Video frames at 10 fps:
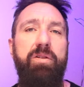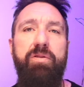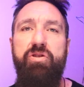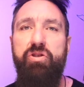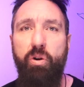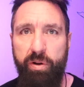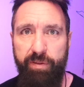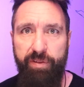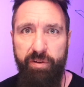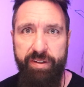so
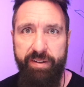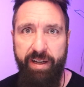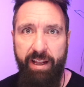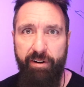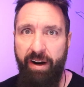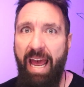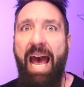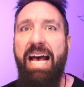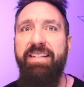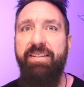confusing later
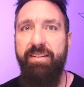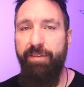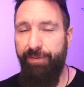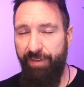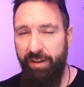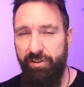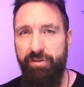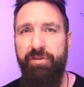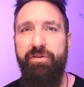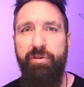as the
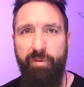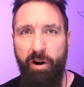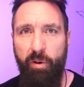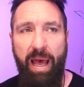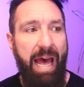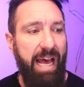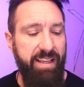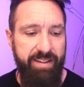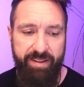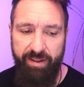features grow, as
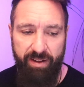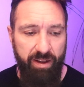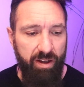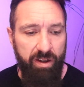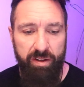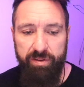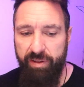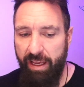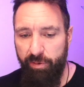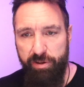the
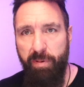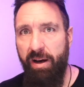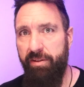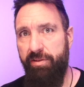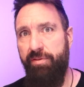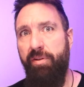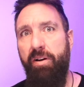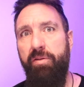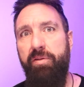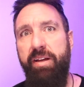language models
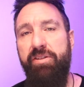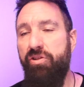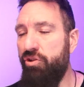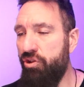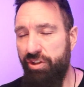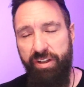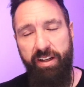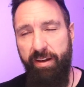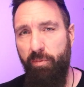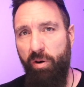grow. It's just going to
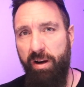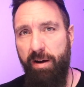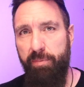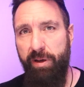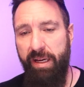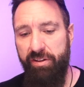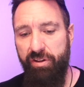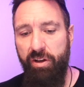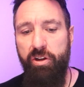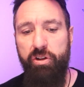get more complex.
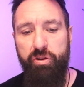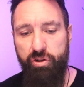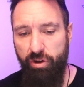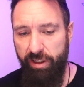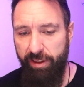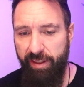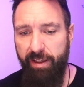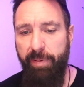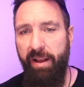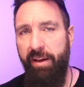So start to think
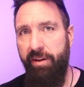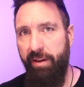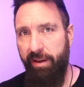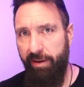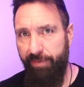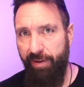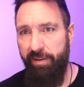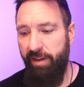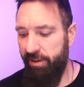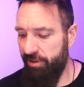about how you can get a
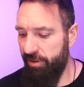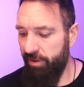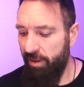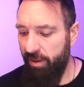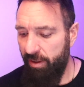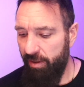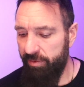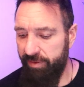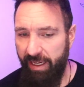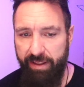foundation
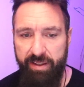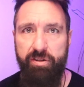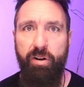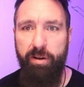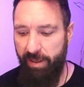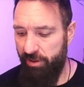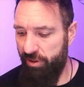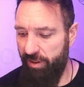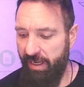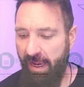like this
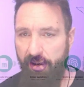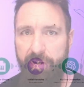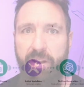automation down.